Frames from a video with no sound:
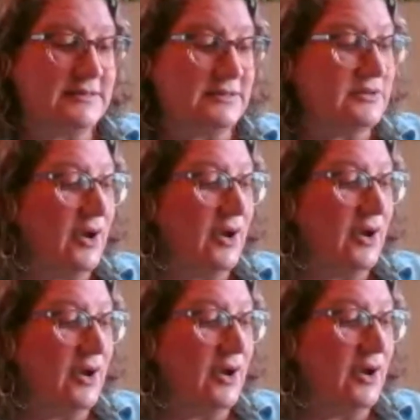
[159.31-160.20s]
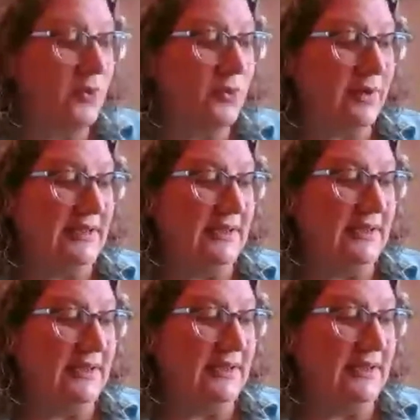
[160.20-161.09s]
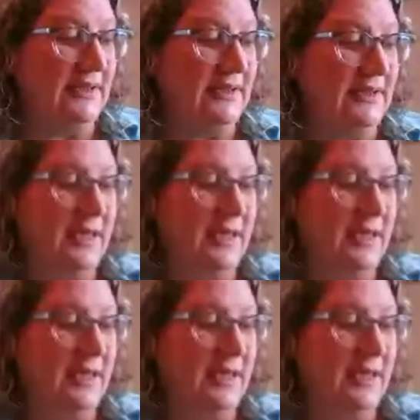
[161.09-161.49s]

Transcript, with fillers: so riveting um